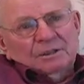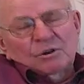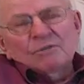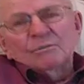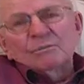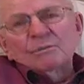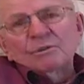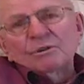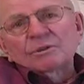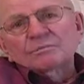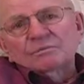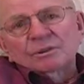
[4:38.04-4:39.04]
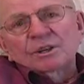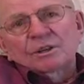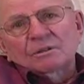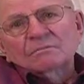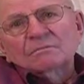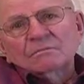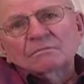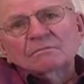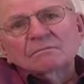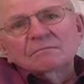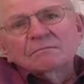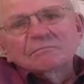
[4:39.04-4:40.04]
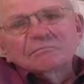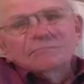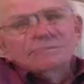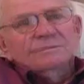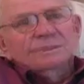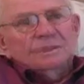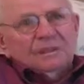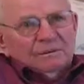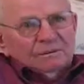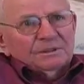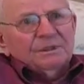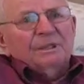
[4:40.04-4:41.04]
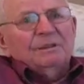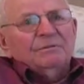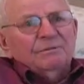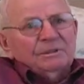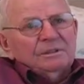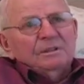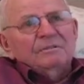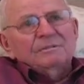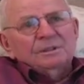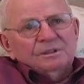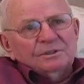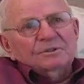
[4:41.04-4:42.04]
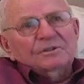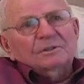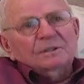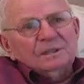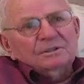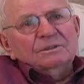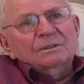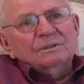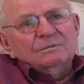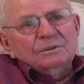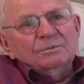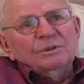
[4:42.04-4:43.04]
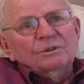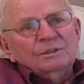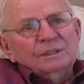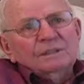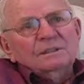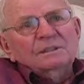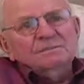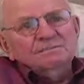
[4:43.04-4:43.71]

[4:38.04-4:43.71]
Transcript: cooked for my brother, took care of him all through up until I went to California and lived with my sister. I took care of my brother, and then